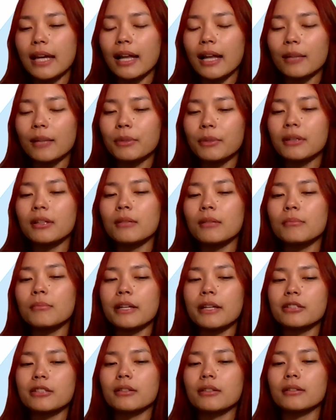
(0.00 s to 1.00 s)
helping
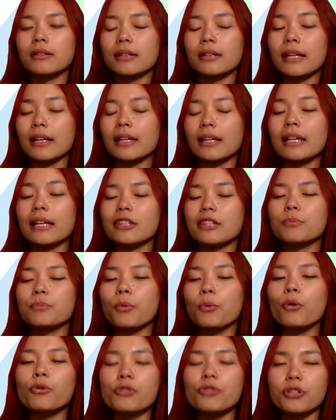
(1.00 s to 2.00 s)
them get
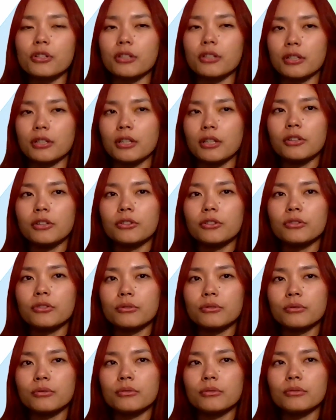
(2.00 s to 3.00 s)
exposure
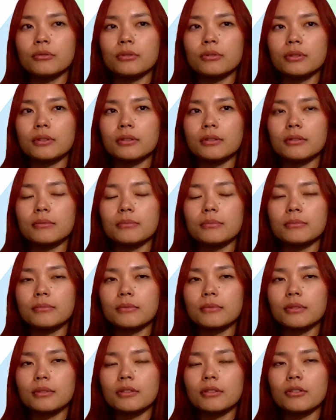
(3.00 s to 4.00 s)
to
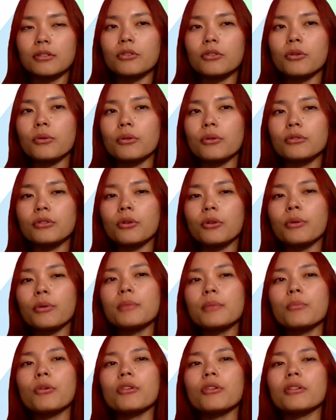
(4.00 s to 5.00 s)

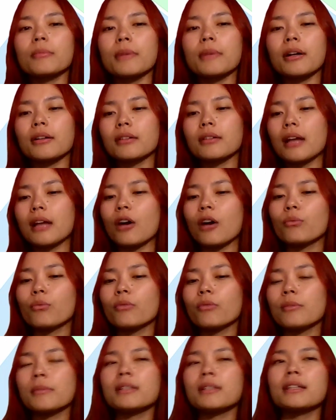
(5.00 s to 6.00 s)
knowing more about how
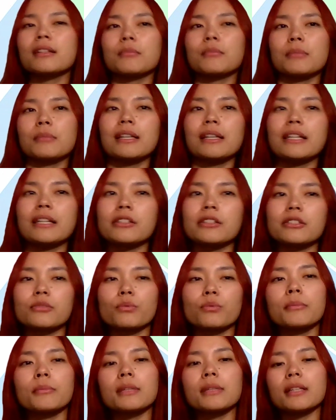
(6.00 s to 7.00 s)
women can be
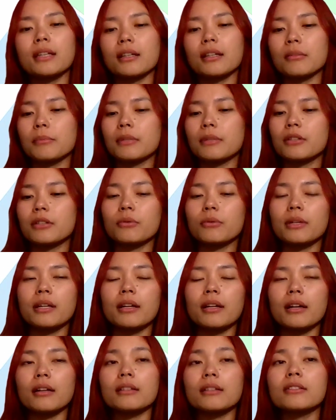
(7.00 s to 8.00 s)
leaders, women can be
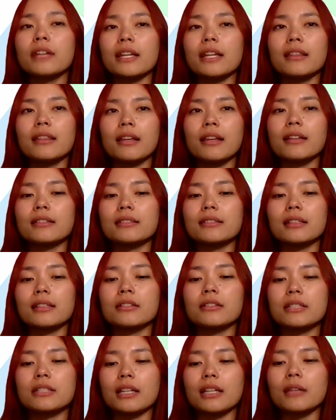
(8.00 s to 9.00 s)
doing great things in